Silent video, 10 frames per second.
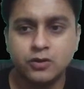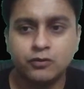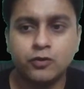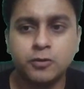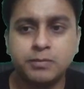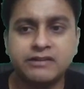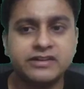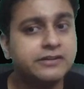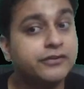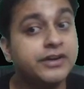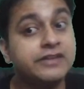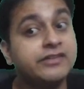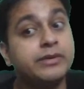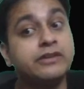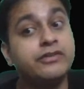4 power infinity will
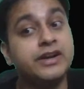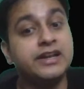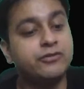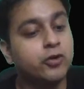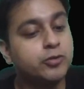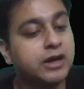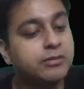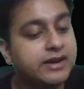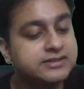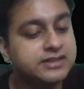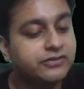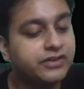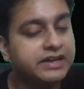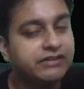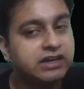be infinity, 4 power minus
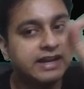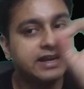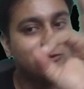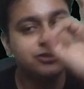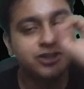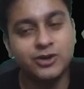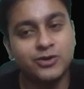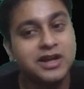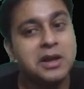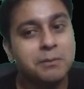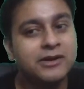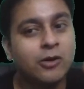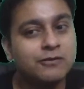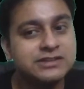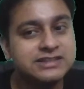infinity will tend to 0. But
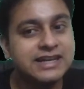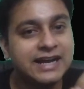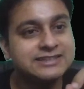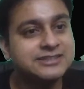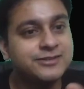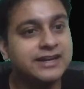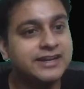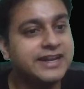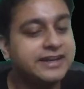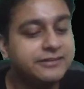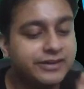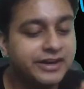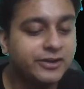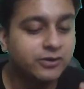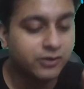obviously guys, this will attain
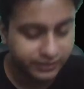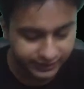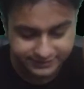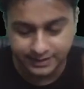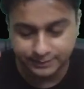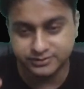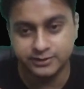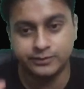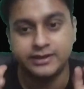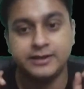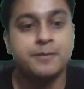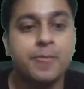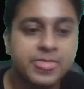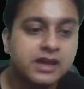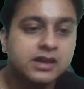infinity or not? Yes.
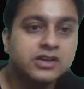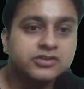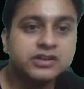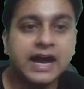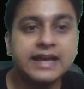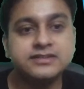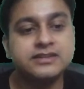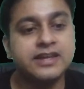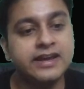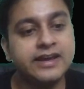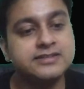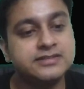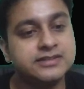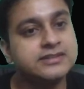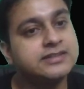So guys, the thing is,
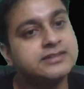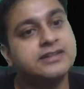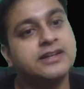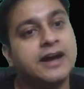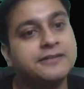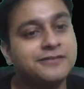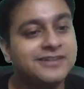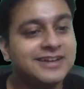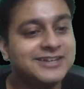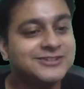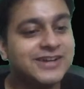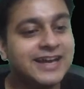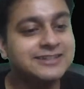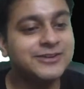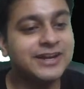this is the graph. So
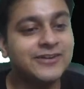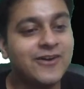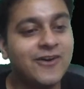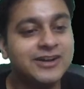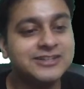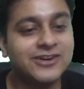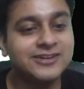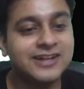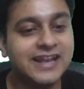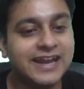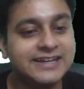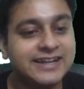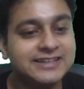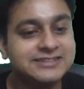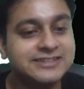guys, you can draw horizontal line
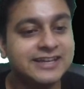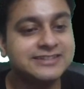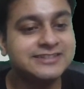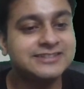test. Yes.